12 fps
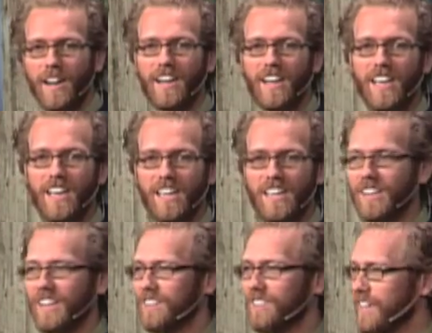mind.
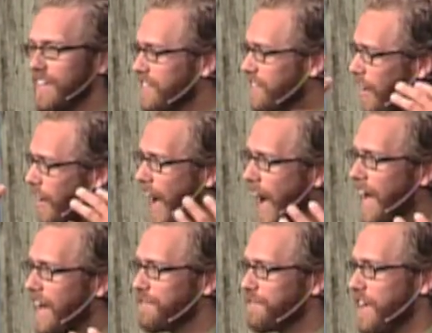It's our
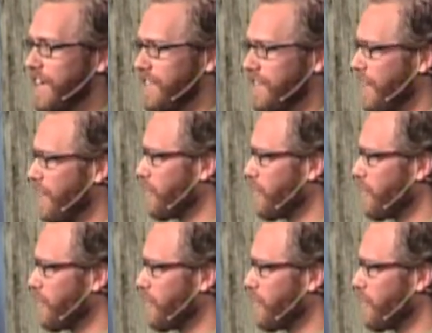eye of faith.